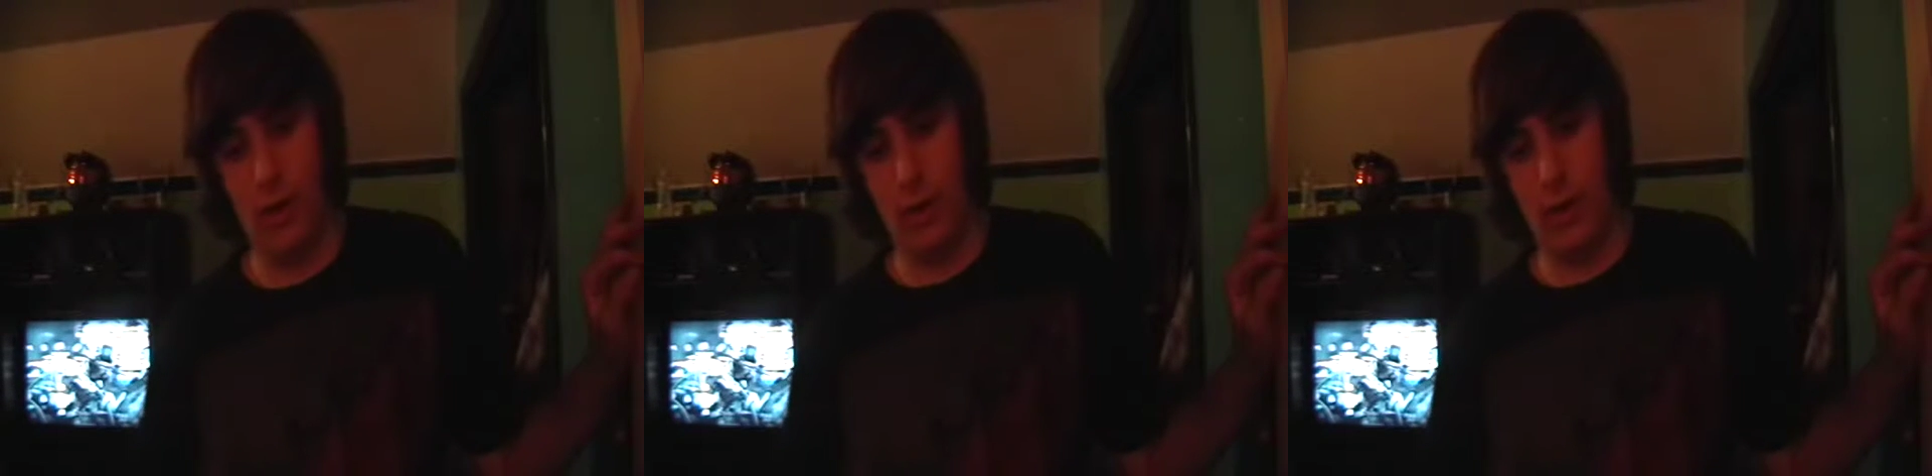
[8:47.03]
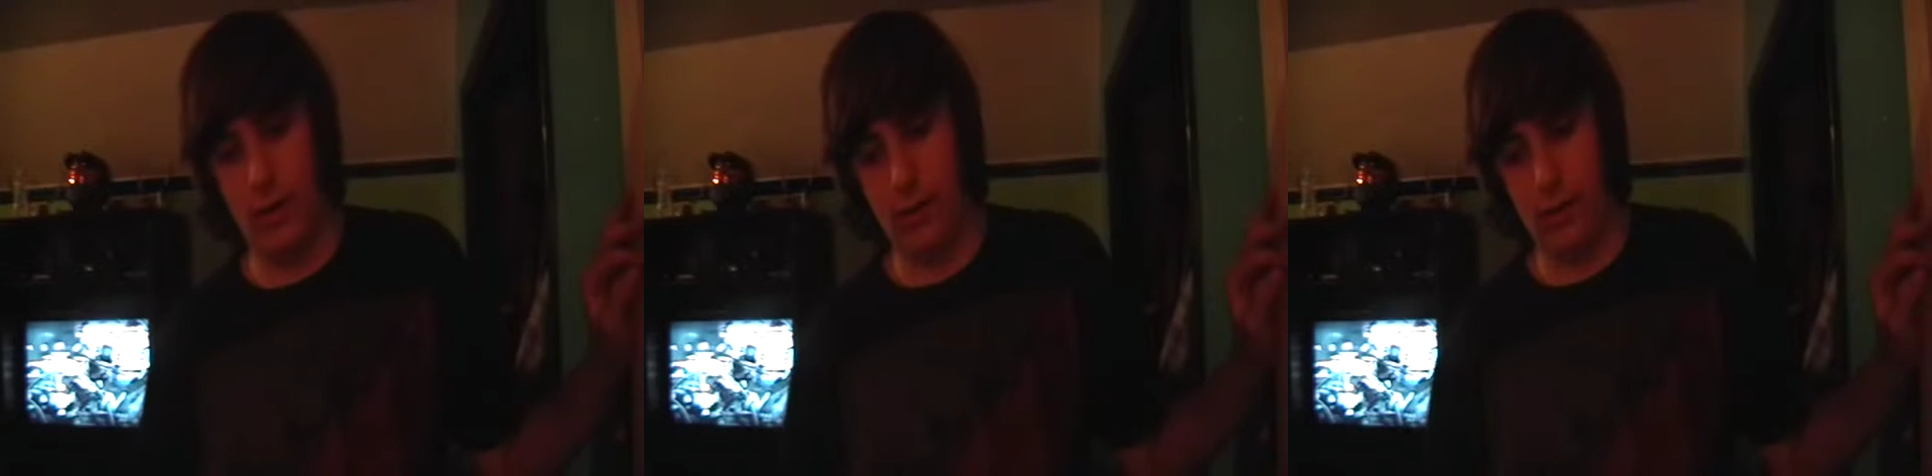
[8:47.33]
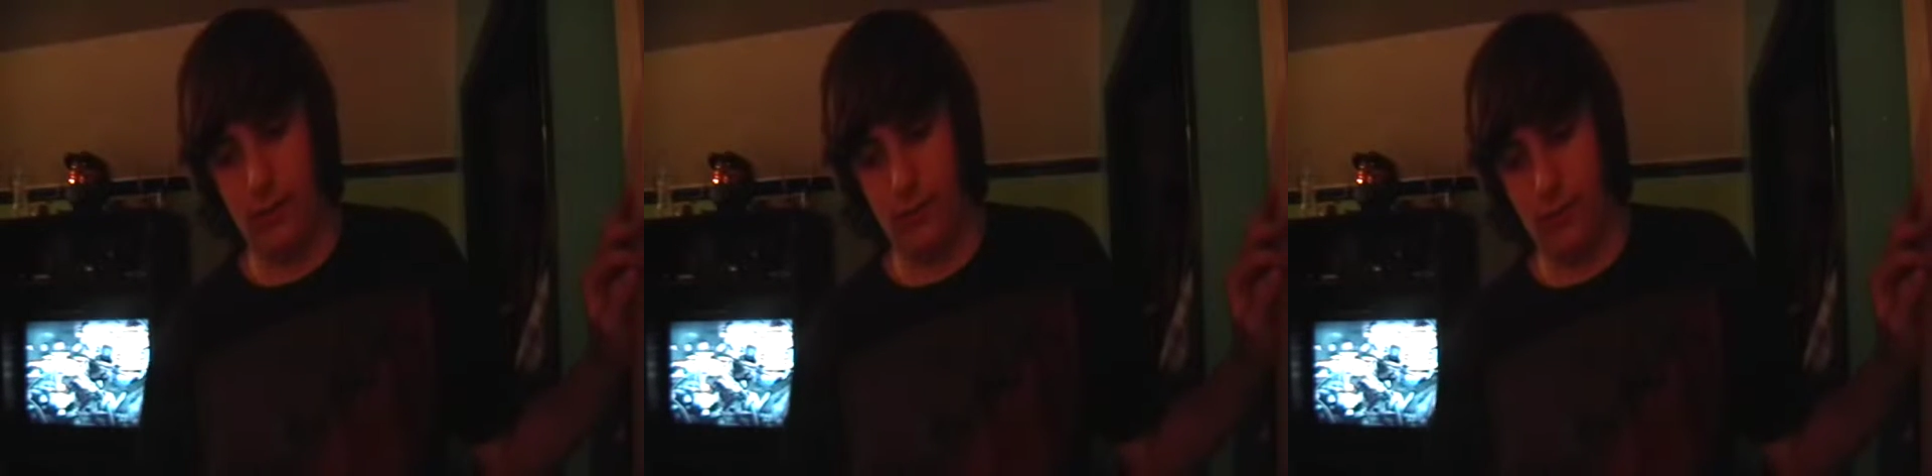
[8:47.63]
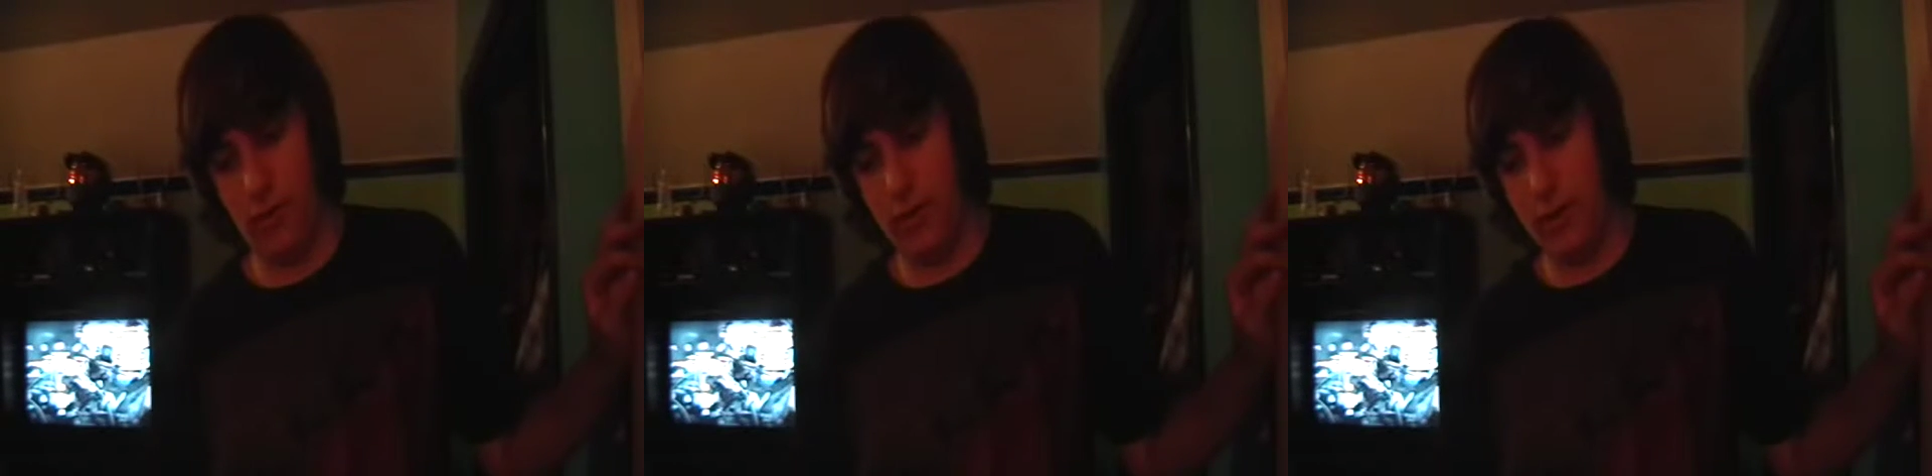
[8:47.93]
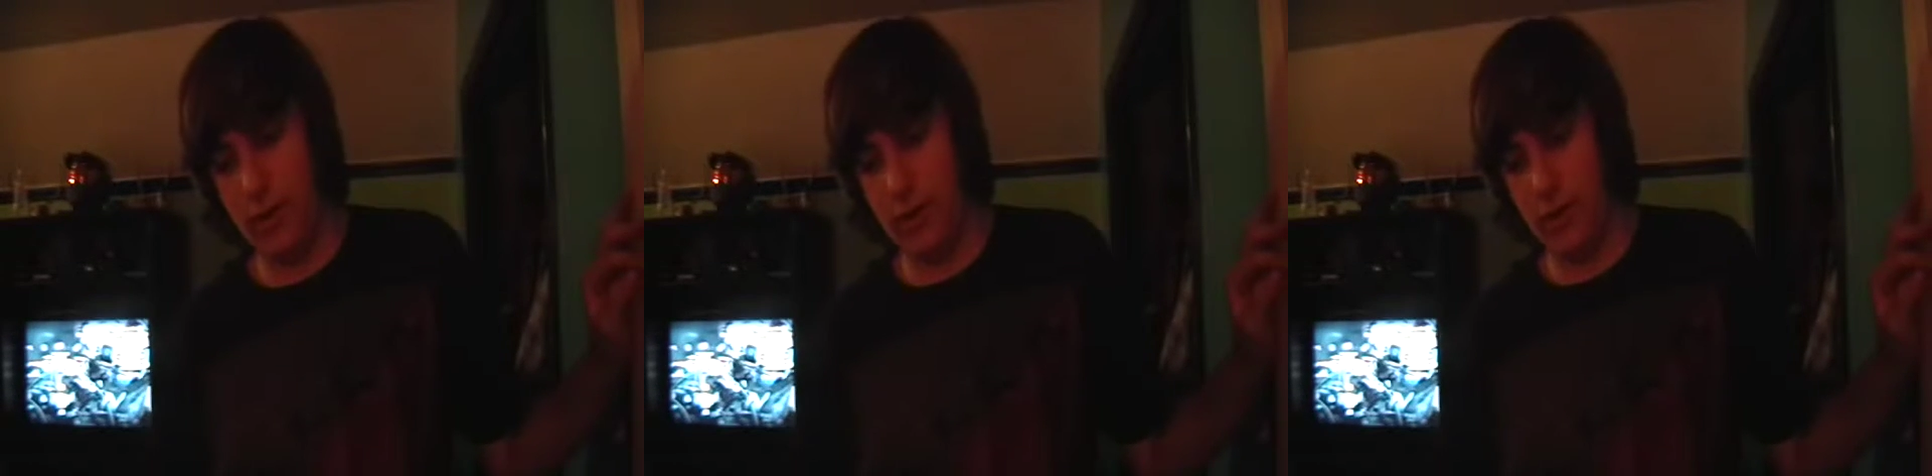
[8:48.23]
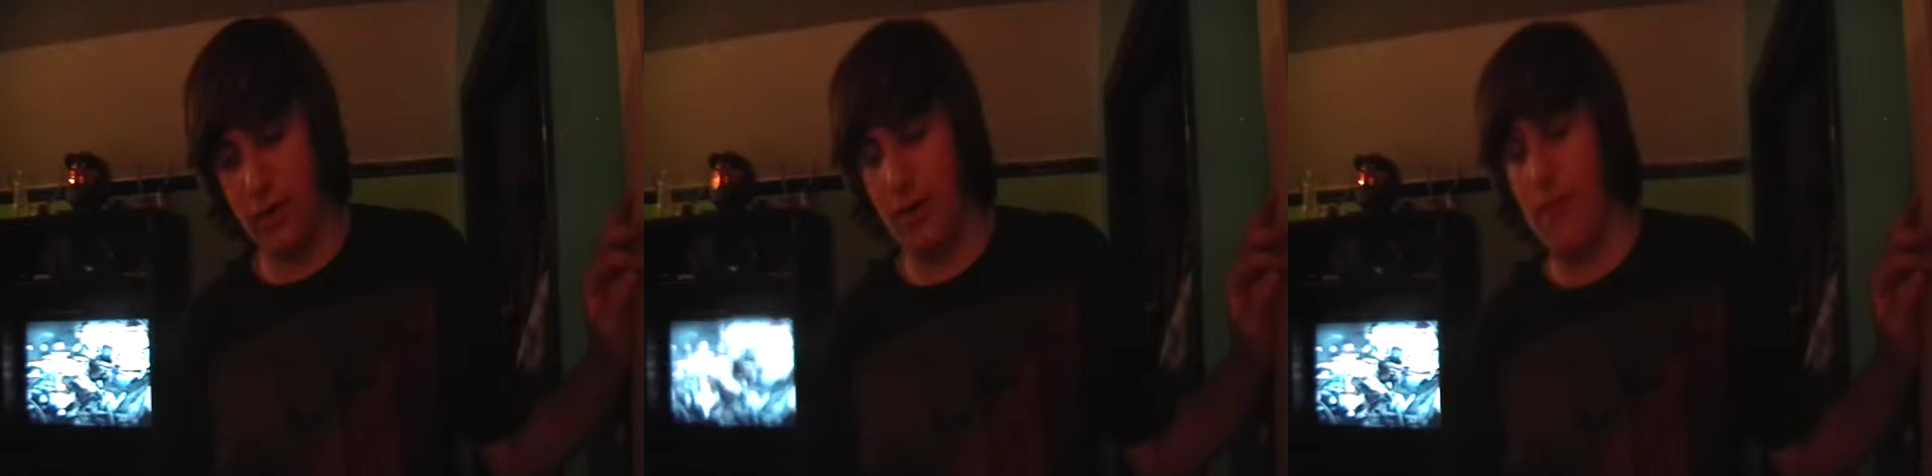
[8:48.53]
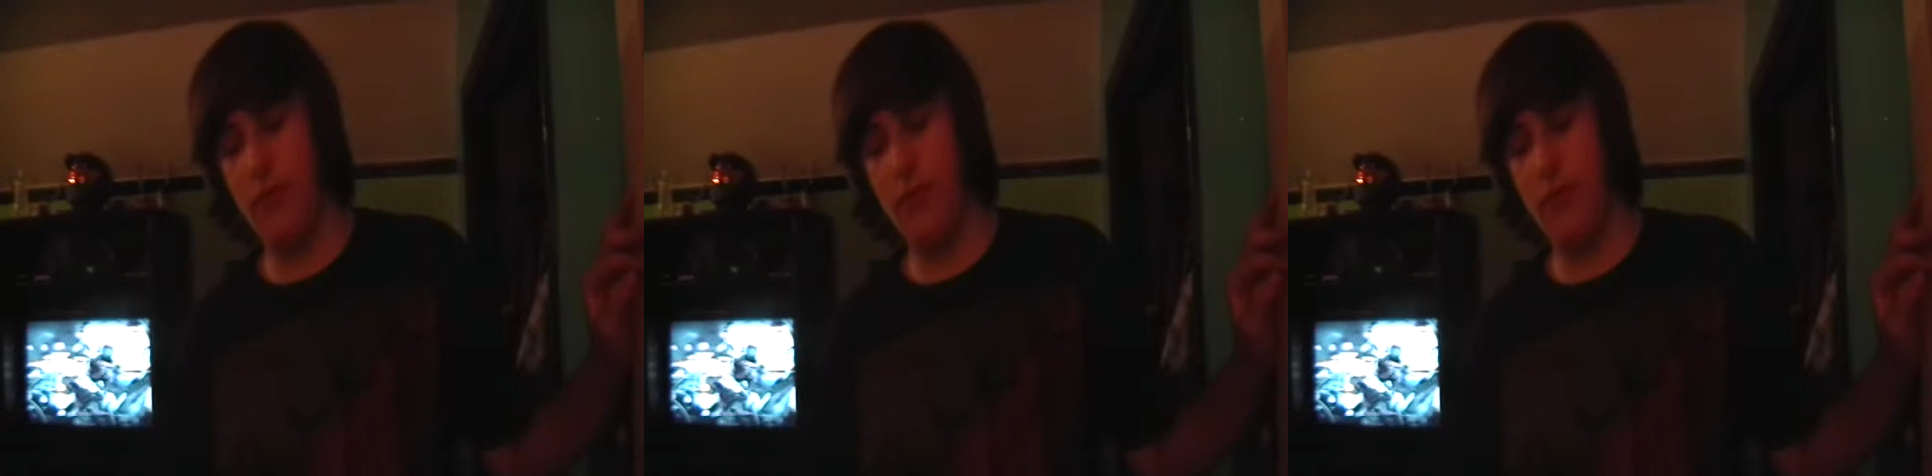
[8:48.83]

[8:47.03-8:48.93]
when really there's not